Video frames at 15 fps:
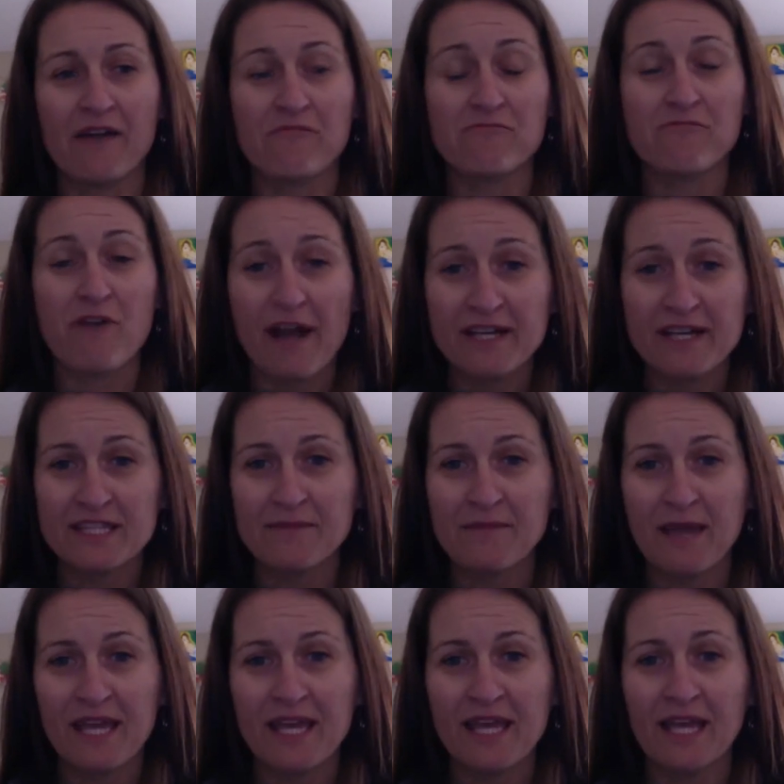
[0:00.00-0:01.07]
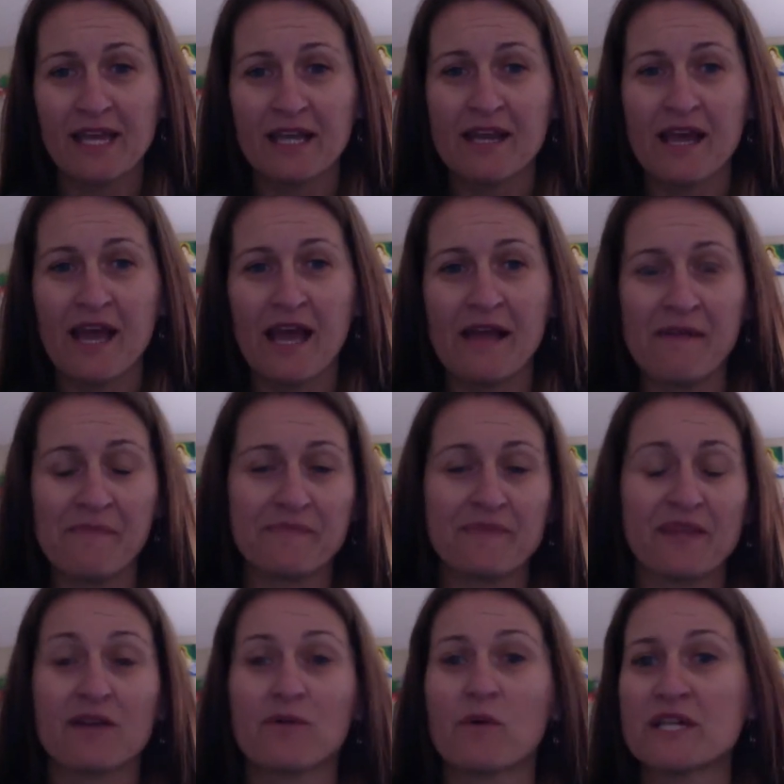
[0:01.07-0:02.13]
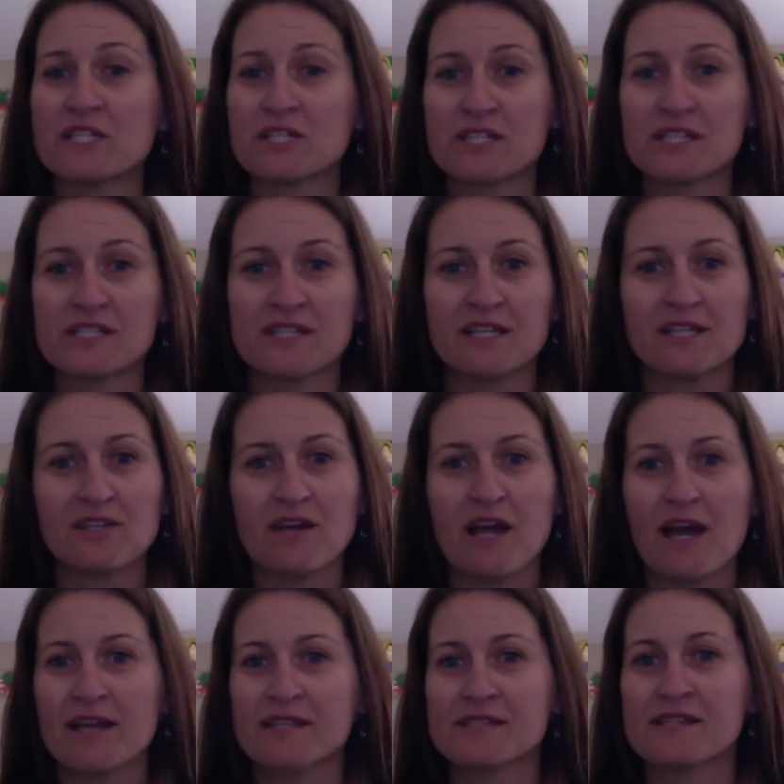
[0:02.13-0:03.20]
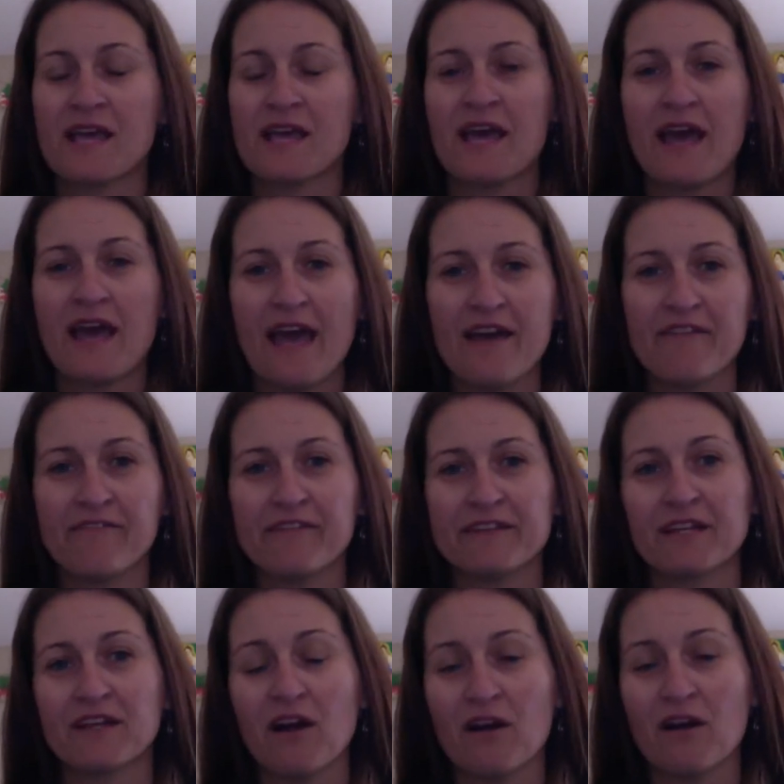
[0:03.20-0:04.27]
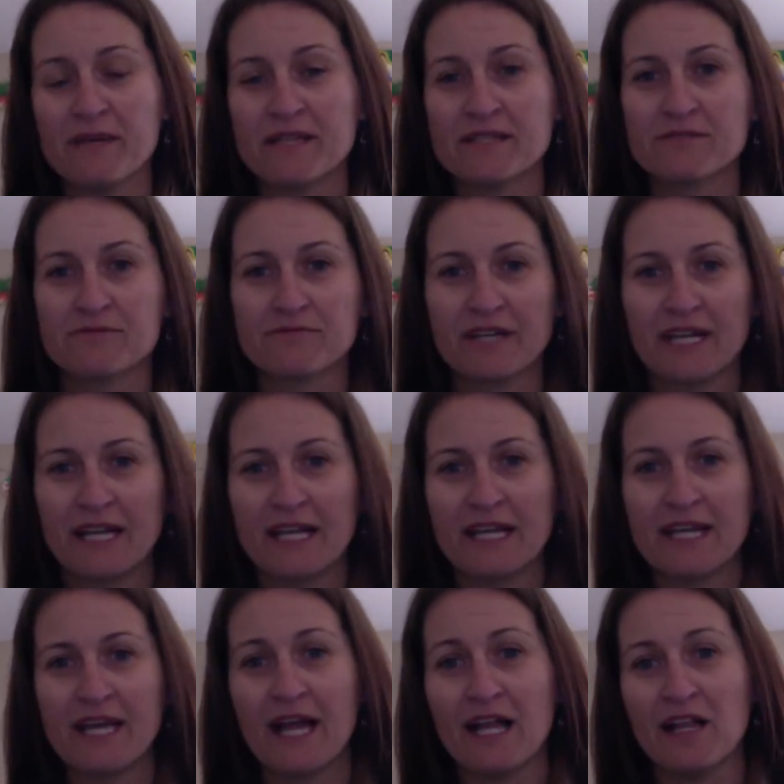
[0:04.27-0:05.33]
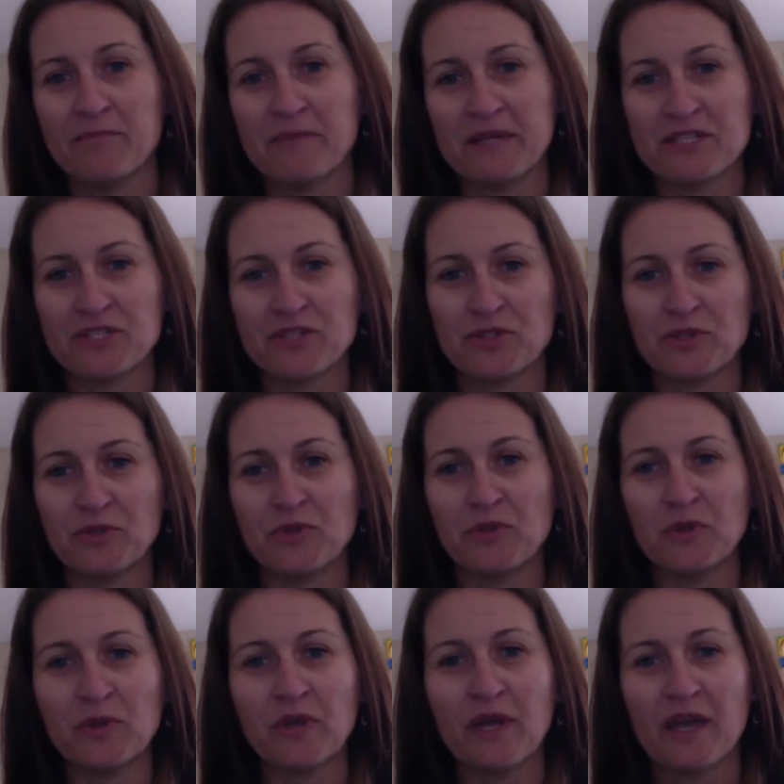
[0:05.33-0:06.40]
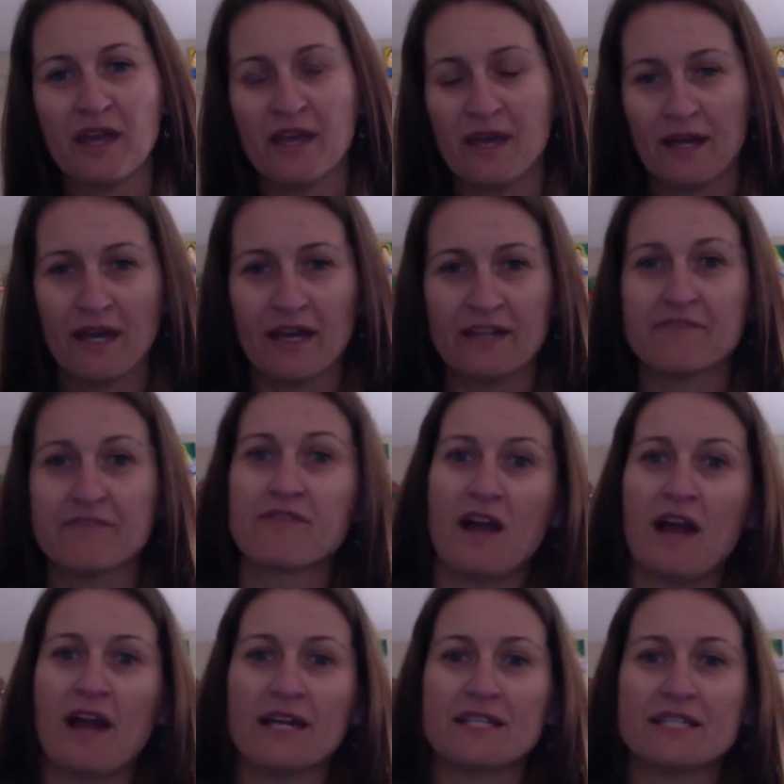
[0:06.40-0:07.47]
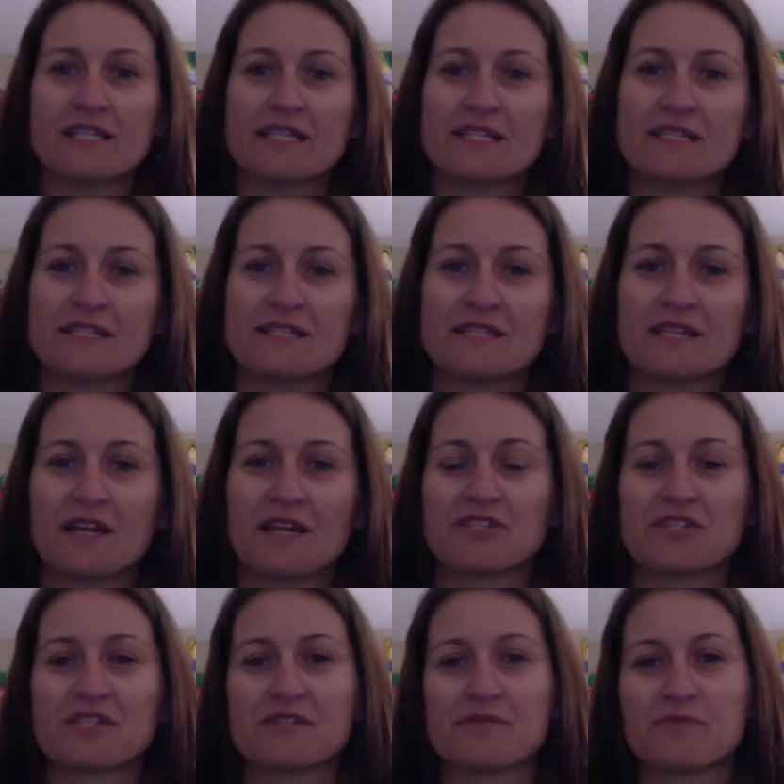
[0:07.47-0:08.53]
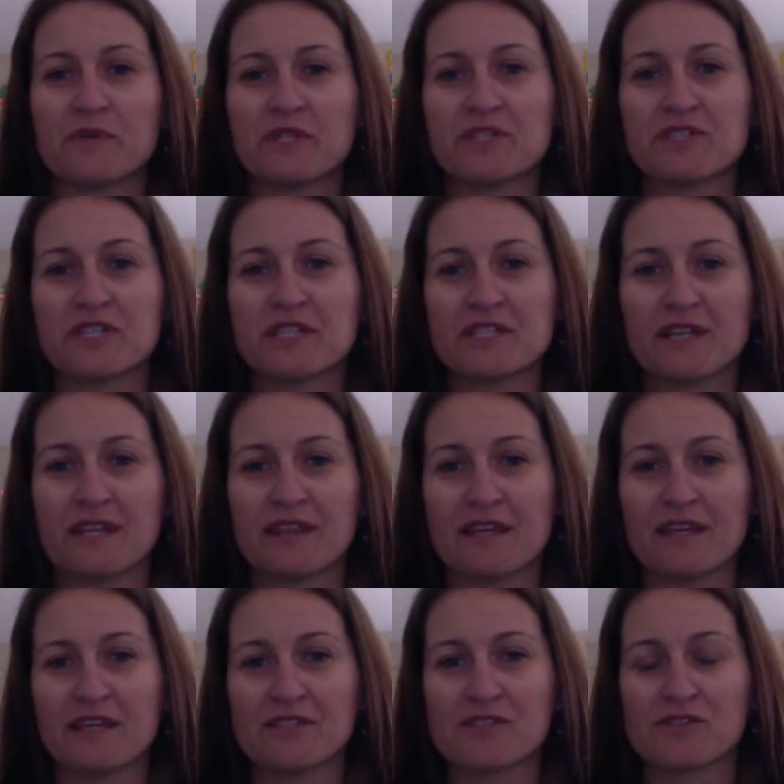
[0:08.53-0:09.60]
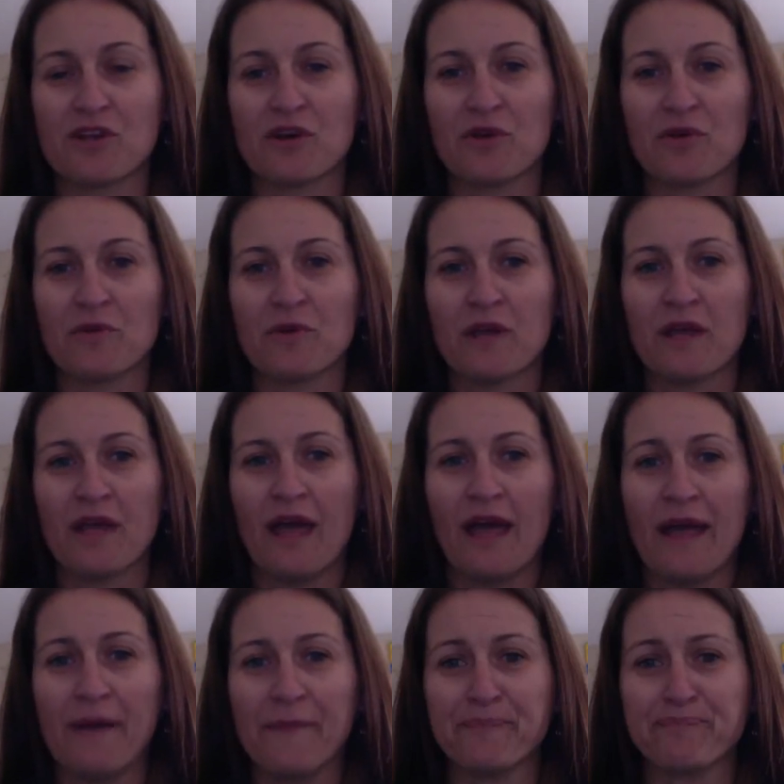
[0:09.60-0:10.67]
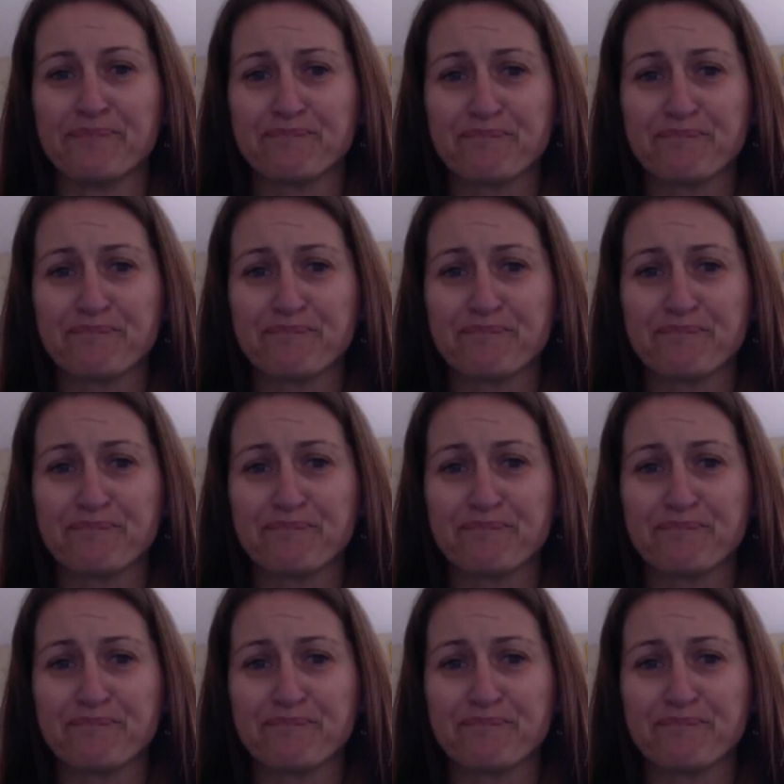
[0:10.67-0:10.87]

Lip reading: write them in. The questions that you guys have and the comments really help me to kind of guide these discussions, which is, I think, is so um,